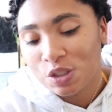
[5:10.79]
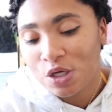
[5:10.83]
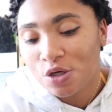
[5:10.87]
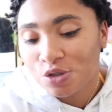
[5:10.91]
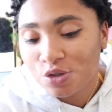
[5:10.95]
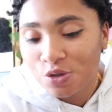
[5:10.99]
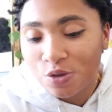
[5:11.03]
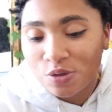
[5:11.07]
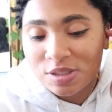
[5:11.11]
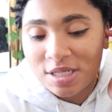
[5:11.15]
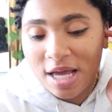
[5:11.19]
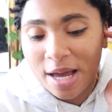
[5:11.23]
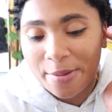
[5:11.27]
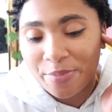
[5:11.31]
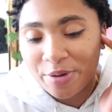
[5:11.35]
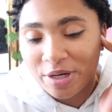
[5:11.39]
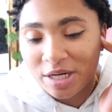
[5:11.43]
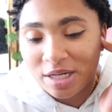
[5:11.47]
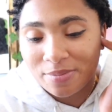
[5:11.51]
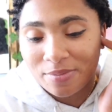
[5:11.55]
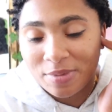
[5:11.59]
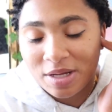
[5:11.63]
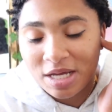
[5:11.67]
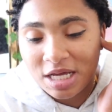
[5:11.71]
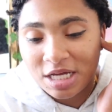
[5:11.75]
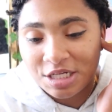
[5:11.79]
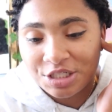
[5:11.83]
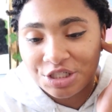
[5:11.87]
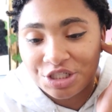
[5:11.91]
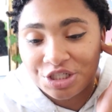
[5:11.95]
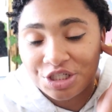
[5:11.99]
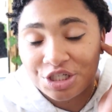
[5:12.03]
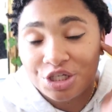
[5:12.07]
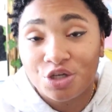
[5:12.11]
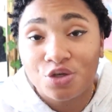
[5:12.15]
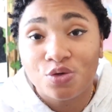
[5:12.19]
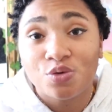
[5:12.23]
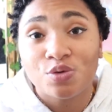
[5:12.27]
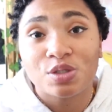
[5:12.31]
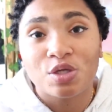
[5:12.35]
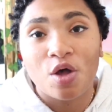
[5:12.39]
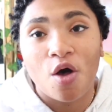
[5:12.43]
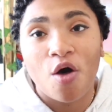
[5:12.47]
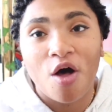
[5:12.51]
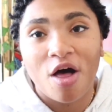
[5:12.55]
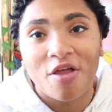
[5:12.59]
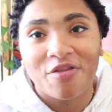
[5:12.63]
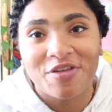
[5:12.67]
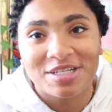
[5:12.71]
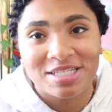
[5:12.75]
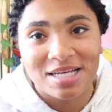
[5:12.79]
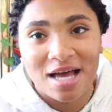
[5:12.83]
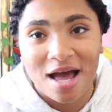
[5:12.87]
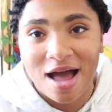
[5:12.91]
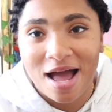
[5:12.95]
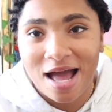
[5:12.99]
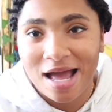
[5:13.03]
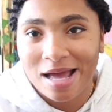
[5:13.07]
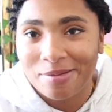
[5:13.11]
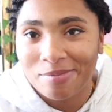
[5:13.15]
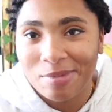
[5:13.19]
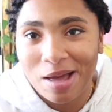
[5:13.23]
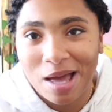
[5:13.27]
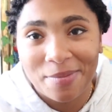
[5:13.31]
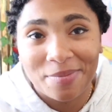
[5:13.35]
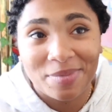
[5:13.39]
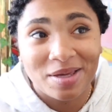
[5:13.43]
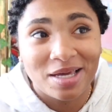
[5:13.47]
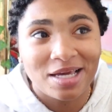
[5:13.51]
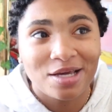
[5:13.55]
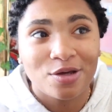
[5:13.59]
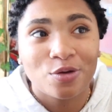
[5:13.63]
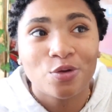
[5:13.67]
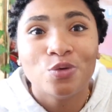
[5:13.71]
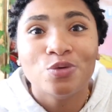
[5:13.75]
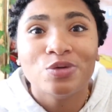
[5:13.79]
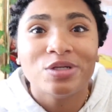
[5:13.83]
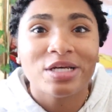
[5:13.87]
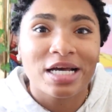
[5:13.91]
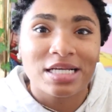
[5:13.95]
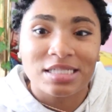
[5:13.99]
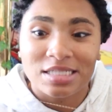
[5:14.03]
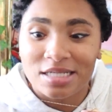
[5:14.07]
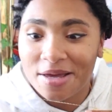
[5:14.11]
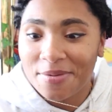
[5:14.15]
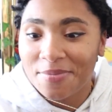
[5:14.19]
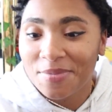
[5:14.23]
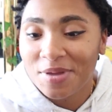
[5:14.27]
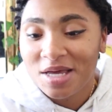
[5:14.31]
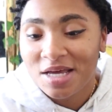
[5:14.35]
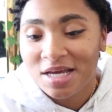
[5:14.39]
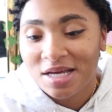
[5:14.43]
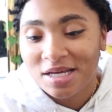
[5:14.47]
Socials I pretty much use all the time. I mean, who doesn't?